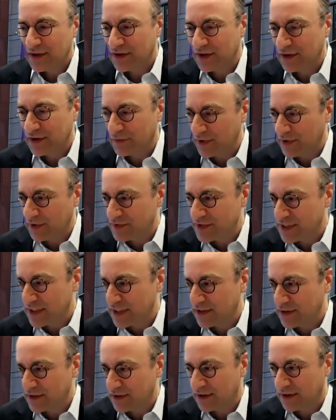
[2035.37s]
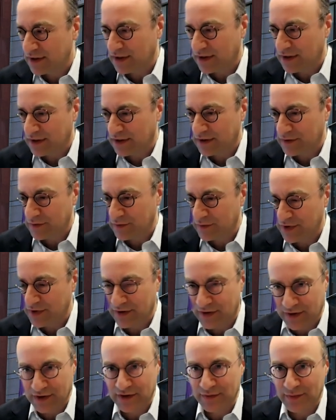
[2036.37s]
that we've seen uh, with the
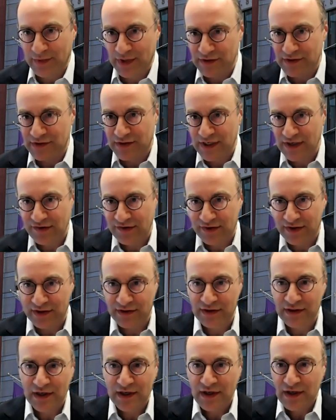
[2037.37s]
current administration